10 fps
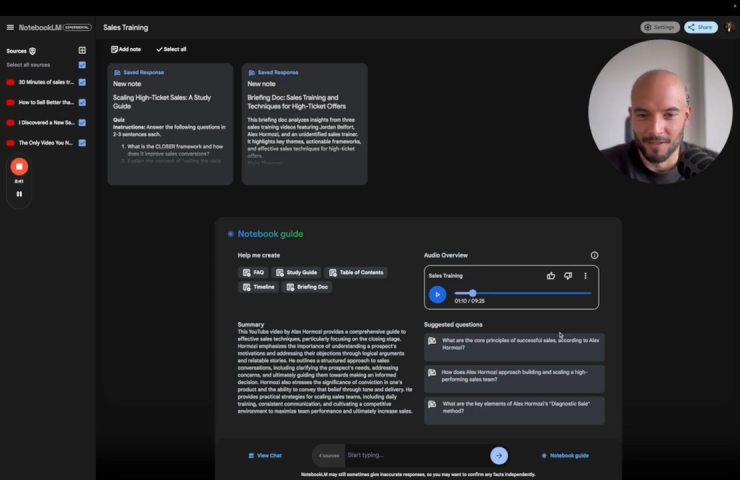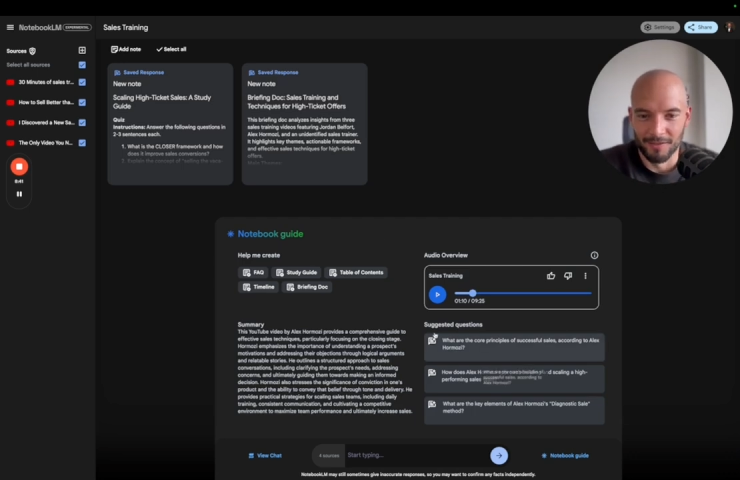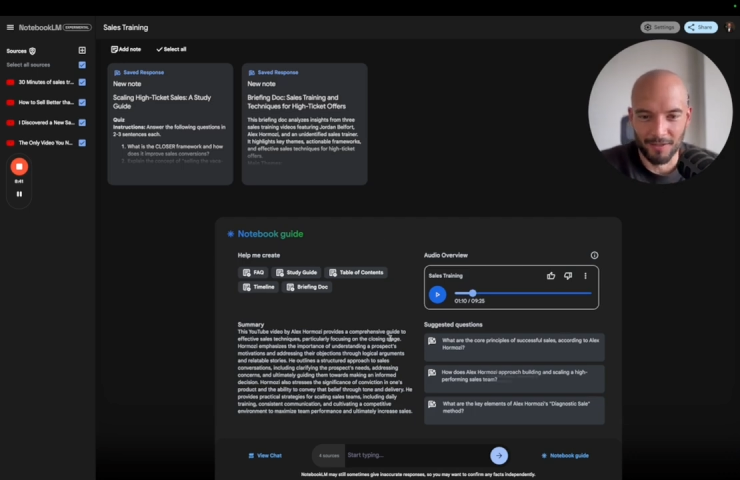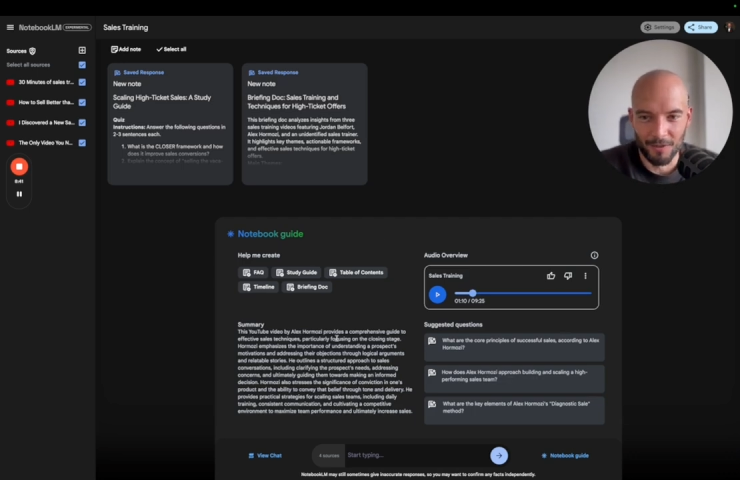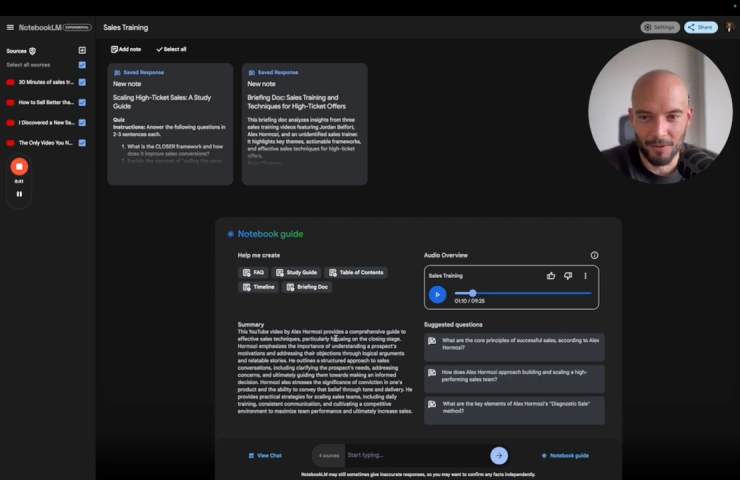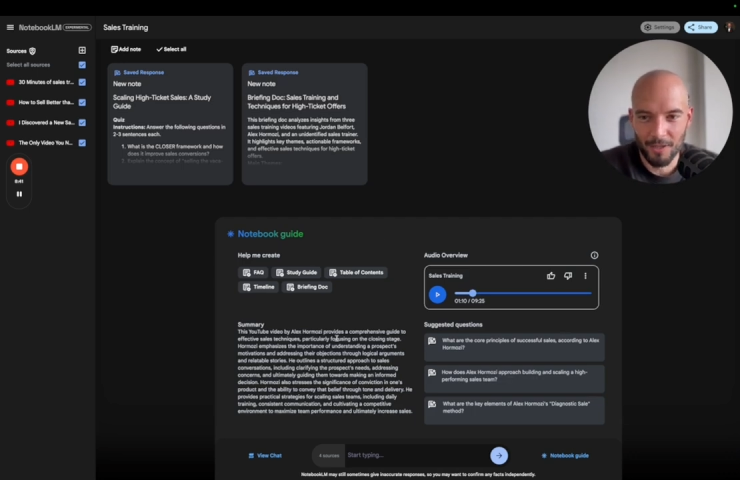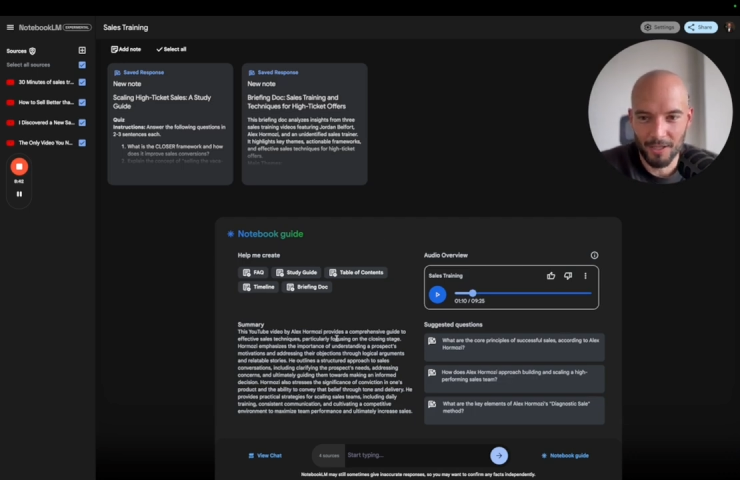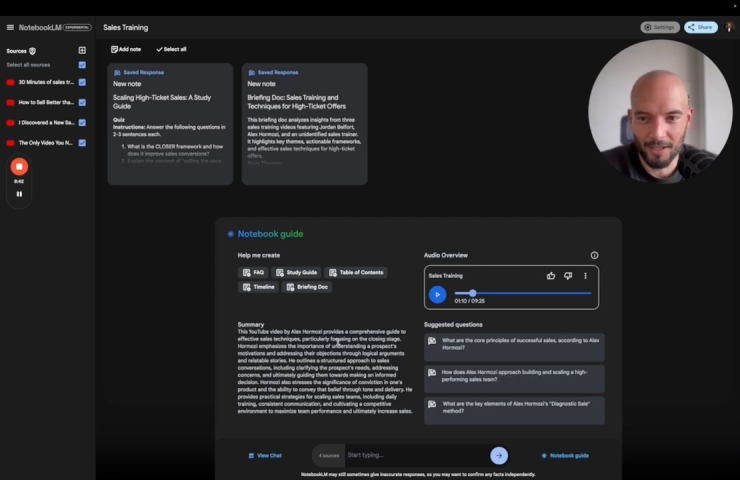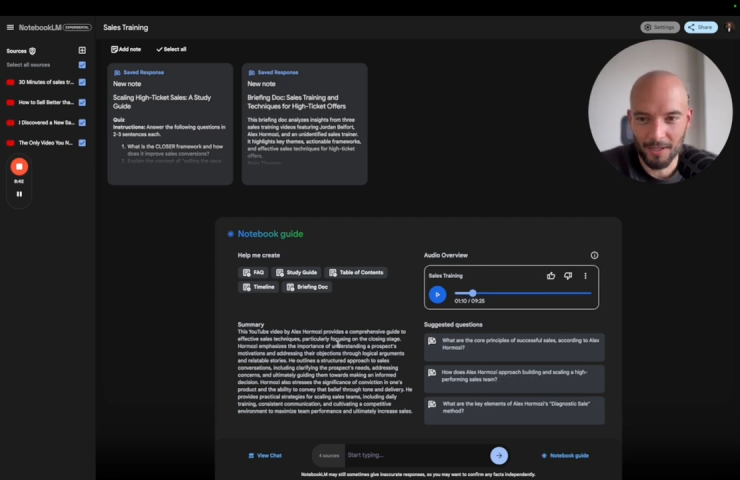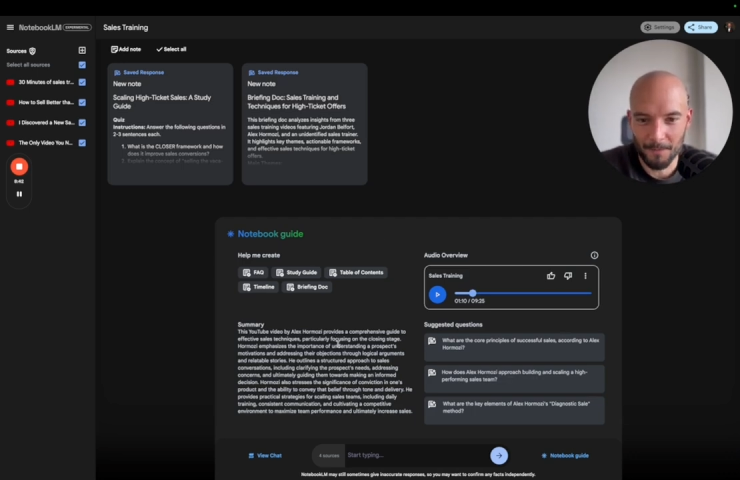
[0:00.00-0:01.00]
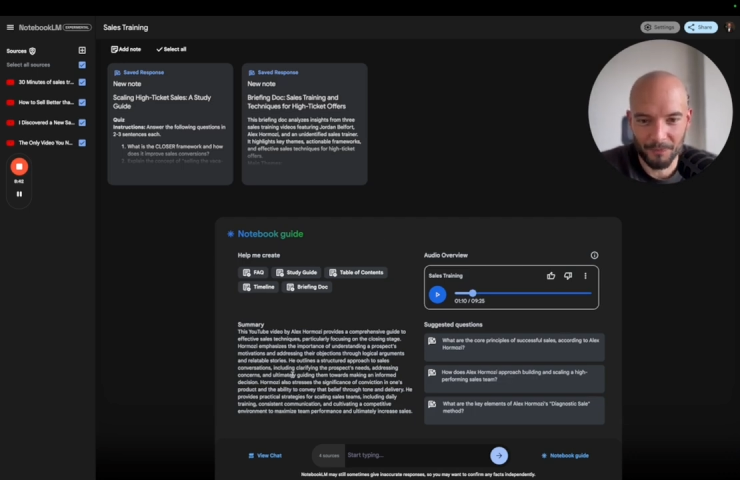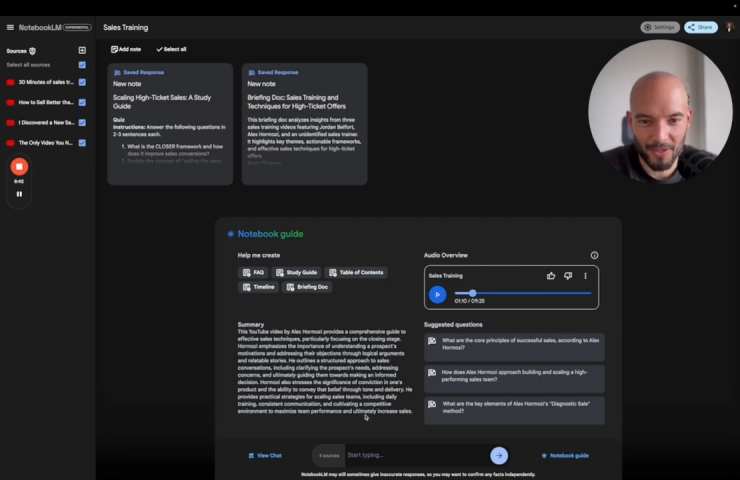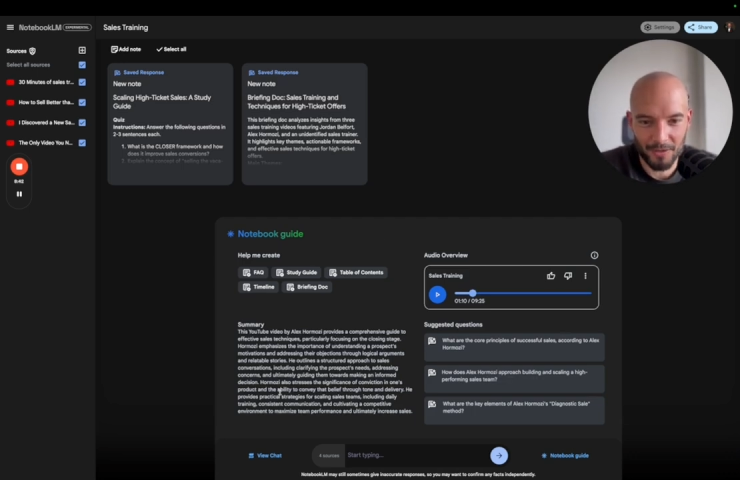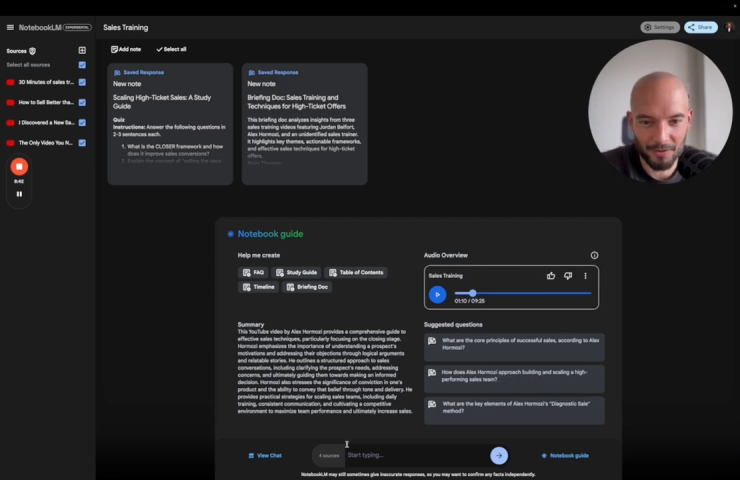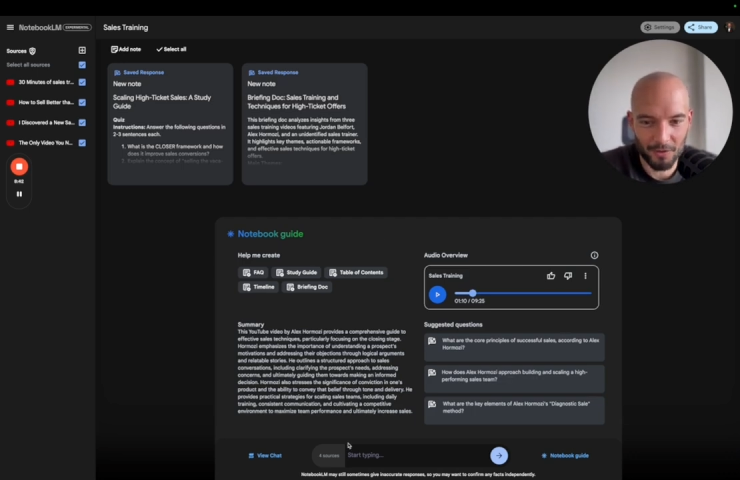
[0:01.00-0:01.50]
So
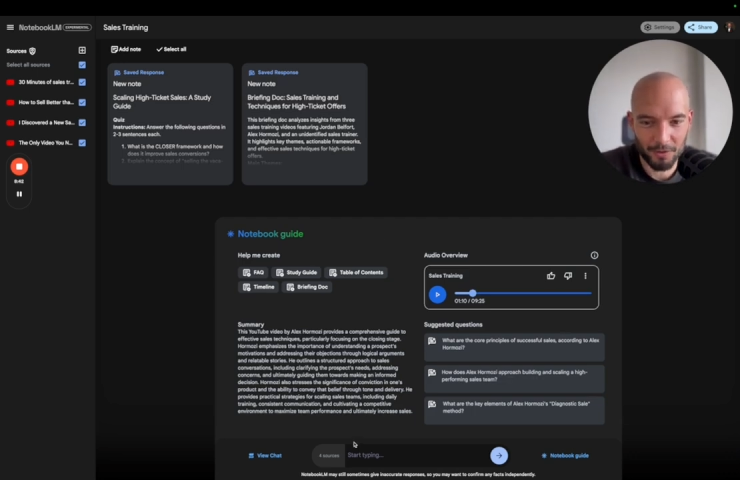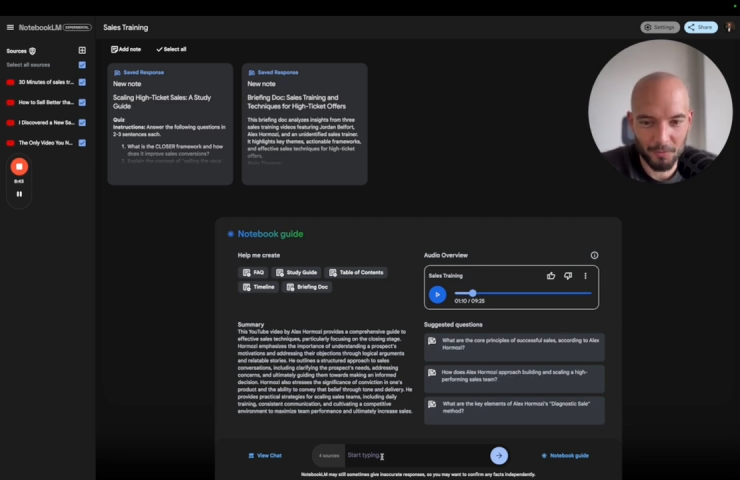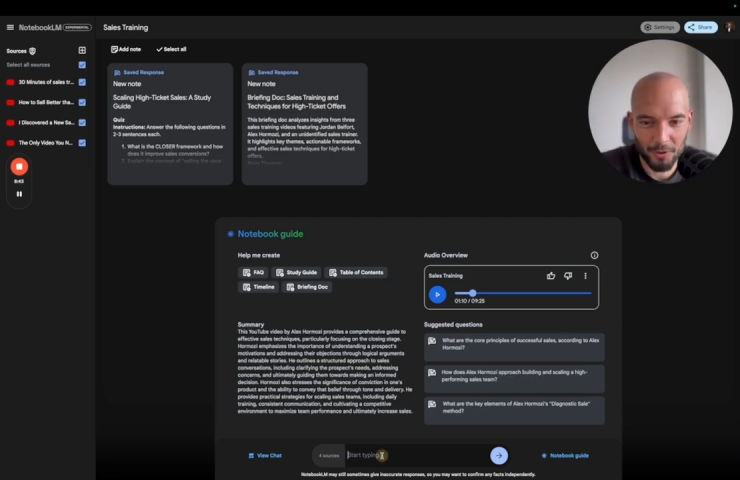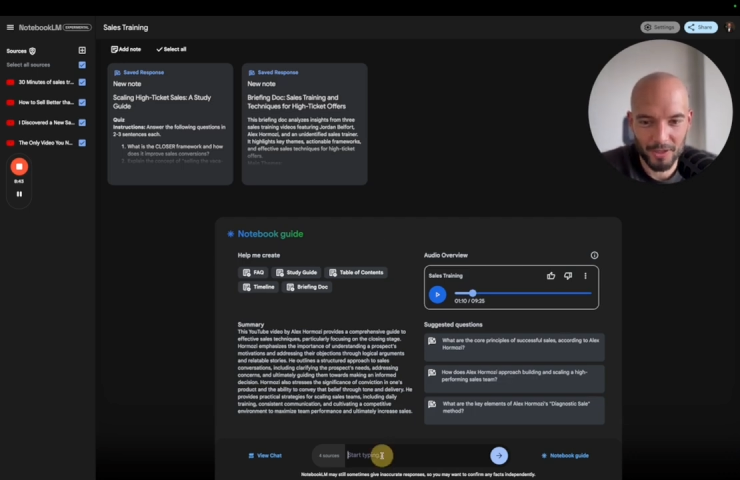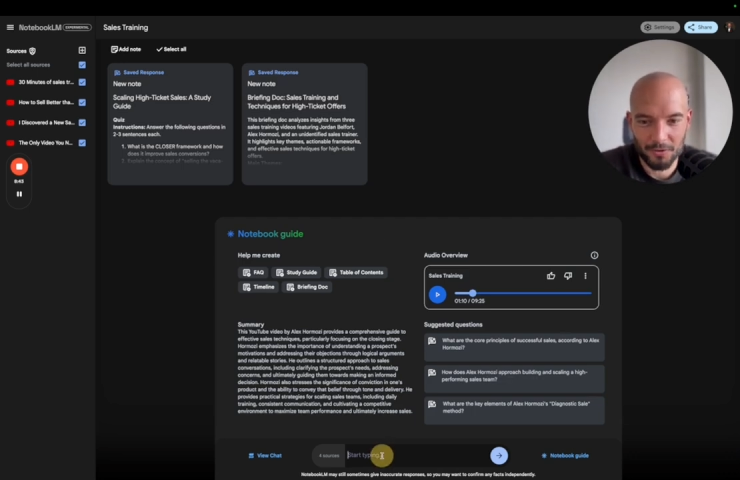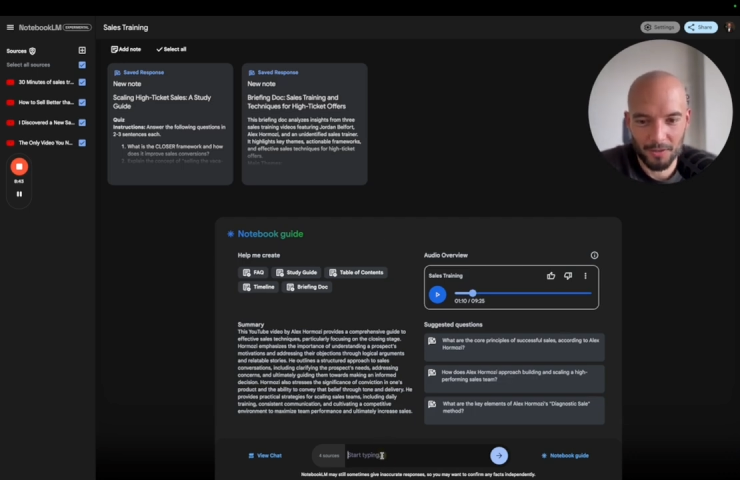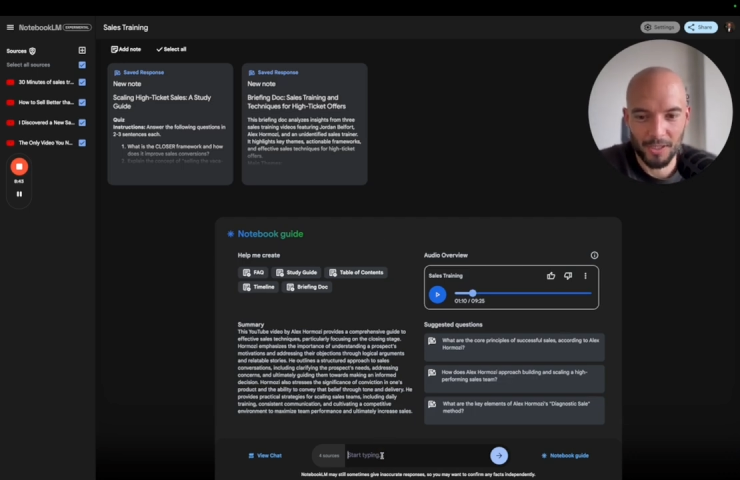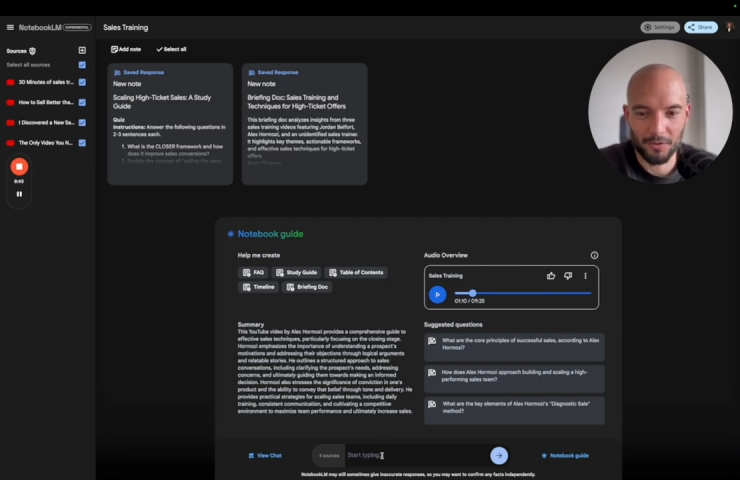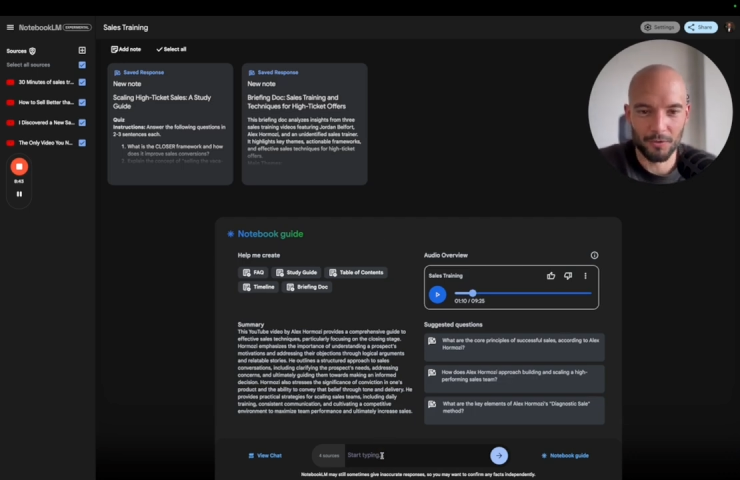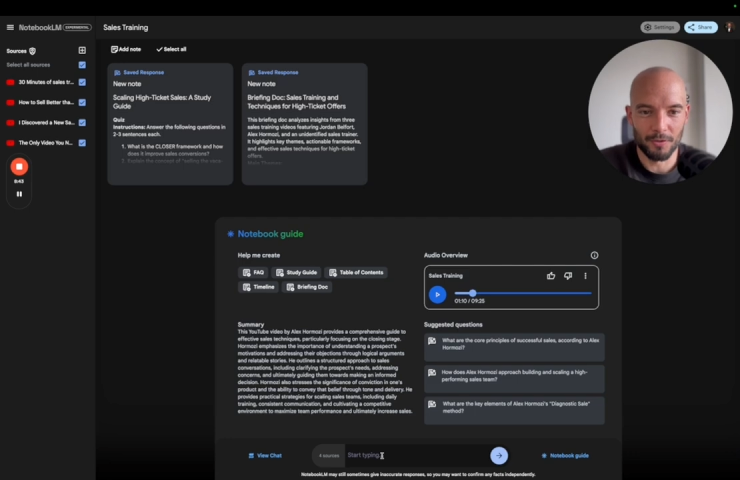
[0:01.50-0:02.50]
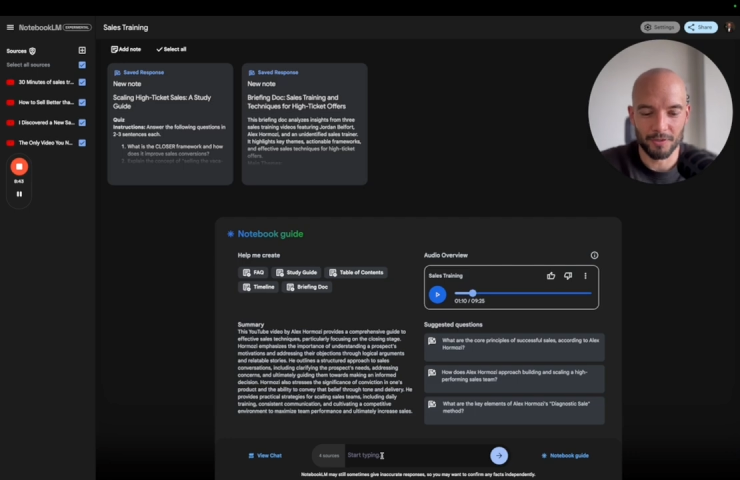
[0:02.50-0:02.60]
there is a lot more that you can do.